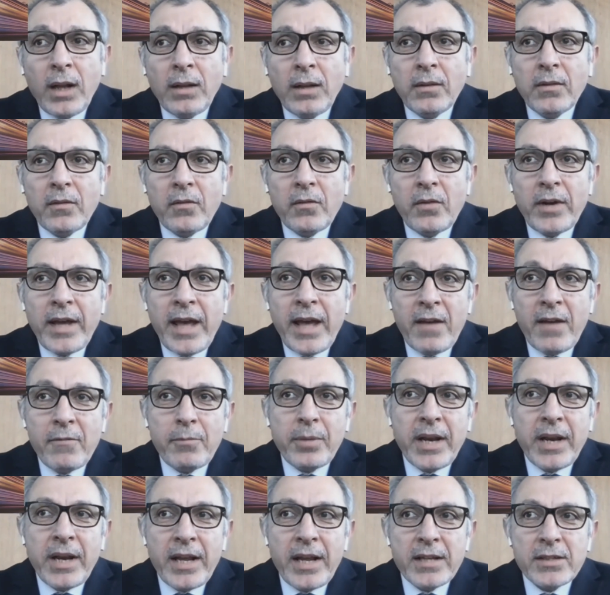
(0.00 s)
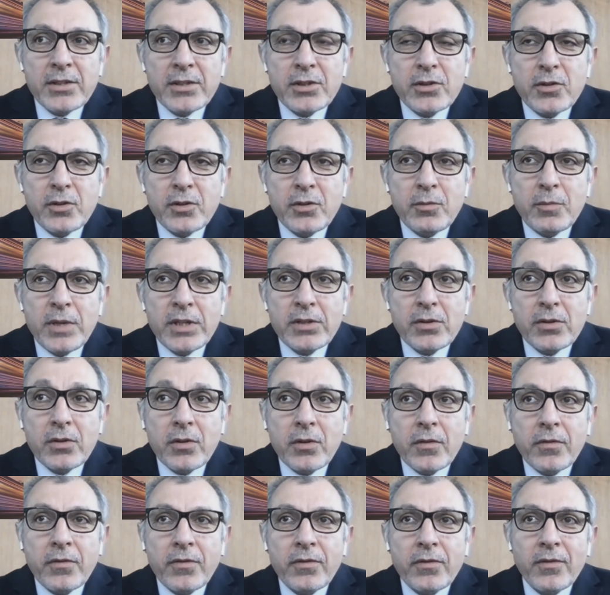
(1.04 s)
Well, we have plans to
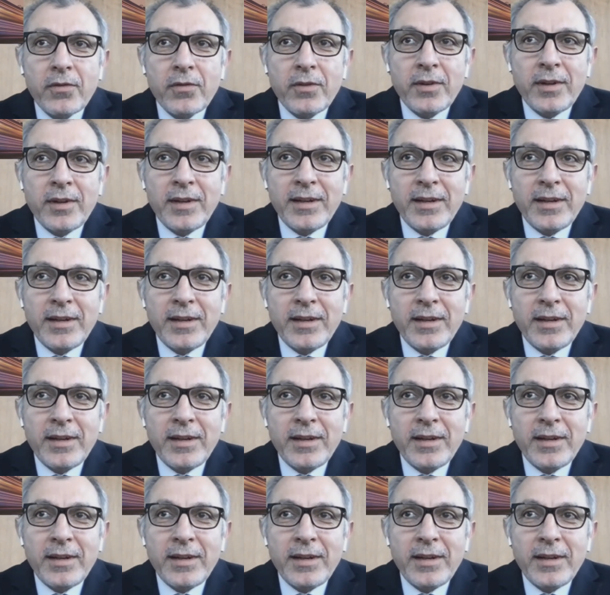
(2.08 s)
sort of